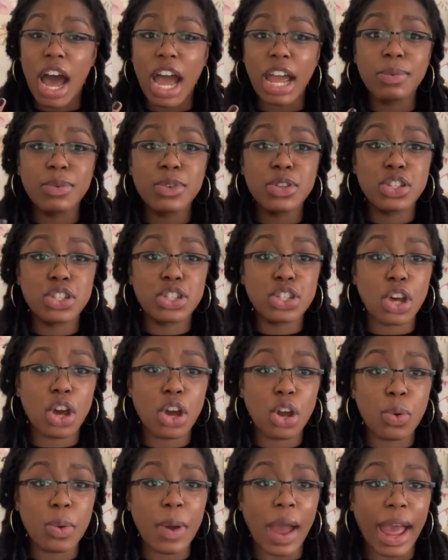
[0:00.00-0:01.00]
I was so
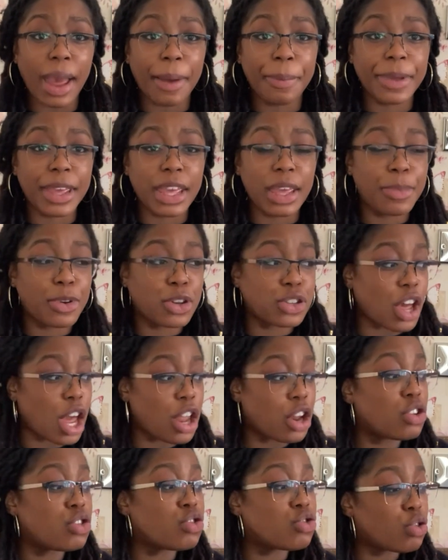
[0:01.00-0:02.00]
happy because
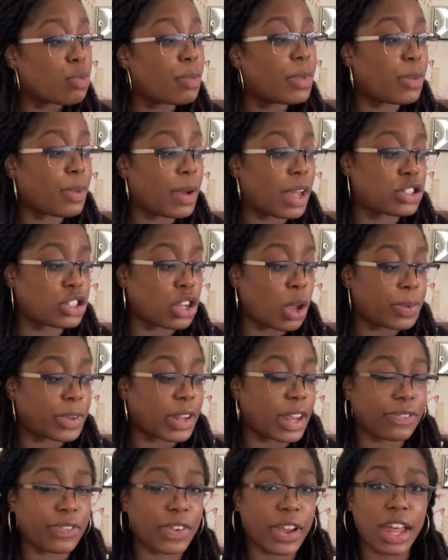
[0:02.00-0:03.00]
I don't normally wear tops
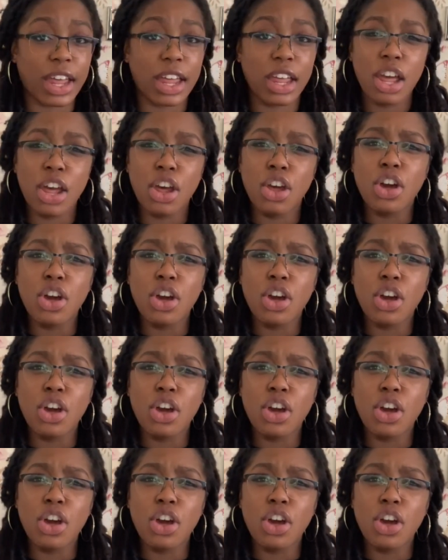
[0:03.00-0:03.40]
like that.